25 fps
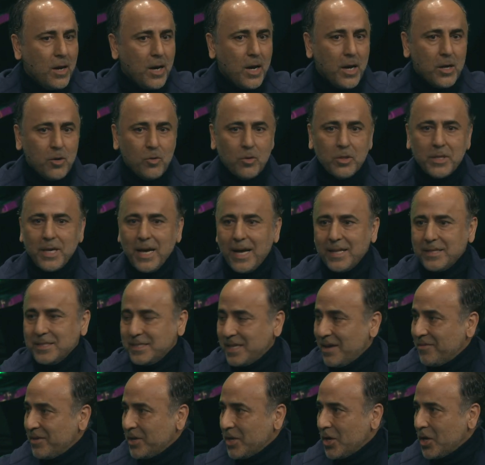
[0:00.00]
I only had
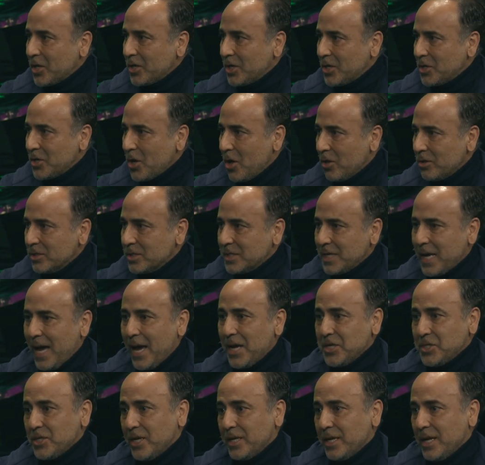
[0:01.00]
$700
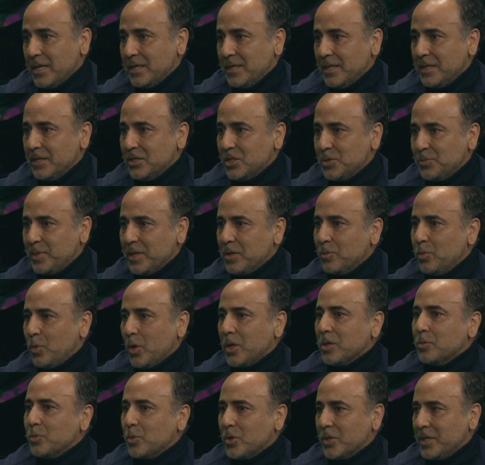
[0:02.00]
cash and I didn't speak
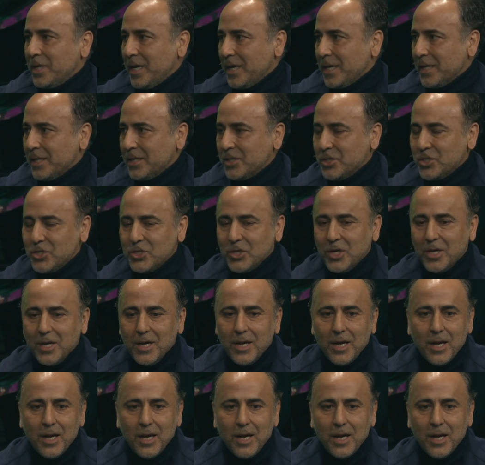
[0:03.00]
one word English.